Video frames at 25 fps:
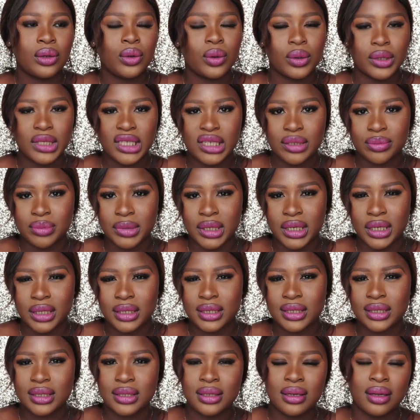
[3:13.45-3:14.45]
goat
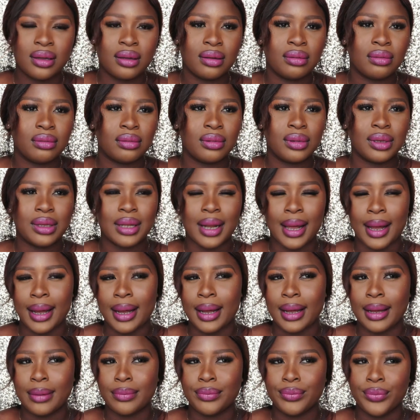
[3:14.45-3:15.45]
meat,
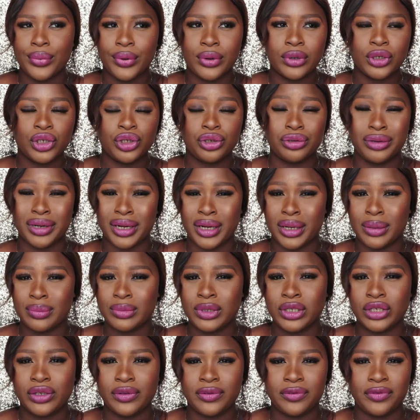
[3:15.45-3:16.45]
lamb,
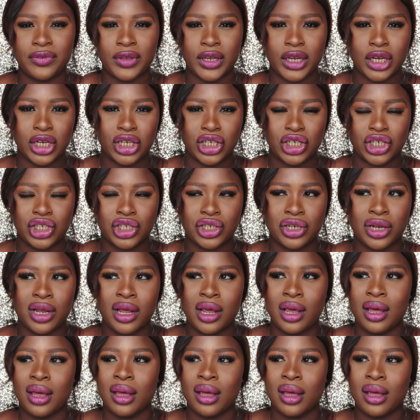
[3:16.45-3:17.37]
shrimp, fish,